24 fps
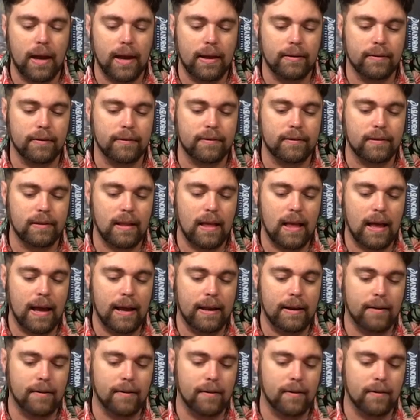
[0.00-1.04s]
and
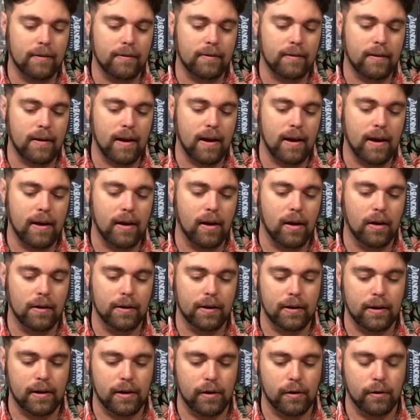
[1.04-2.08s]
slide this guy on
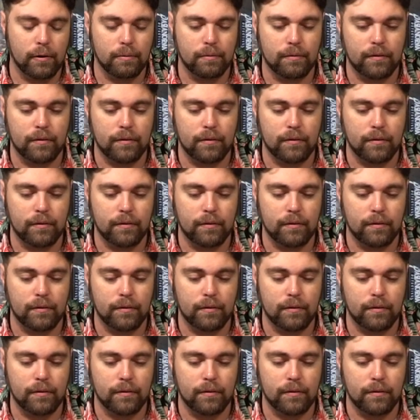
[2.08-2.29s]
in here.